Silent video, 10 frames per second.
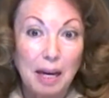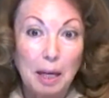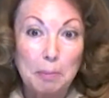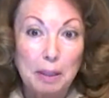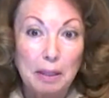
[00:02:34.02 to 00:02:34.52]
And
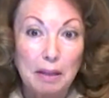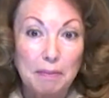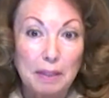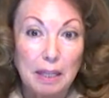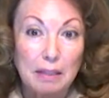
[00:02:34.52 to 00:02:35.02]
I
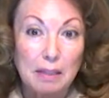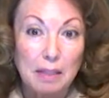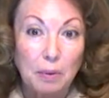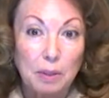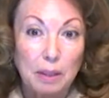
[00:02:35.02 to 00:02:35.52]
believe then
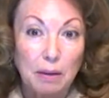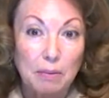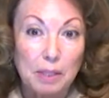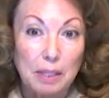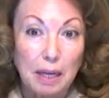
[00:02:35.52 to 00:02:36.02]
Secretary
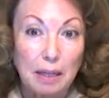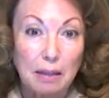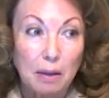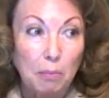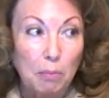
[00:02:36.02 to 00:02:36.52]
of State
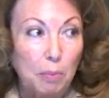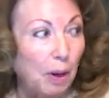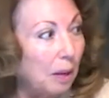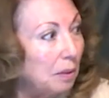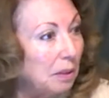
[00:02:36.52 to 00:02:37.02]

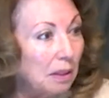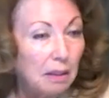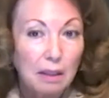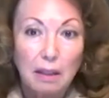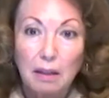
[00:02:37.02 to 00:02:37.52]
Brown
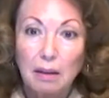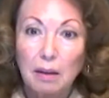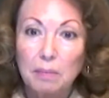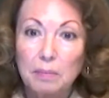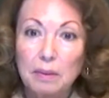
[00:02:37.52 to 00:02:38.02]

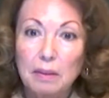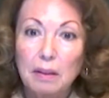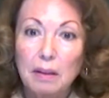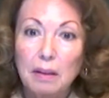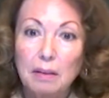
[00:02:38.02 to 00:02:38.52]

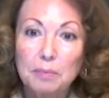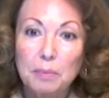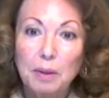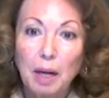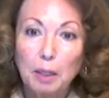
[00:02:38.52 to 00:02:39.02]

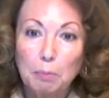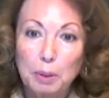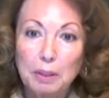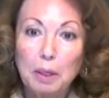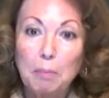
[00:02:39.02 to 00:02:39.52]
kind of
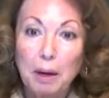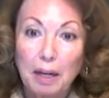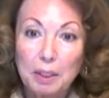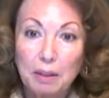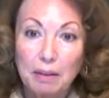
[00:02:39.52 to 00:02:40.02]
put the
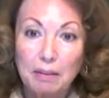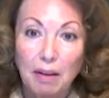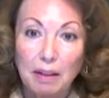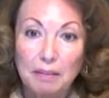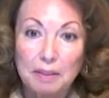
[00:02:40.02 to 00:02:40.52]
kibosh on
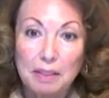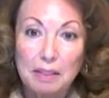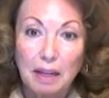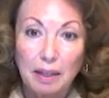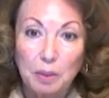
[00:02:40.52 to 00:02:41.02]
all of
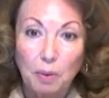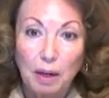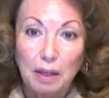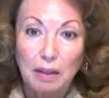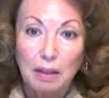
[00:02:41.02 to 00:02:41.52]
this
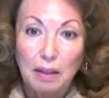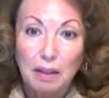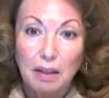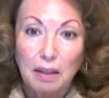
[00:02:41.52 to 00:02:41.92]
electronic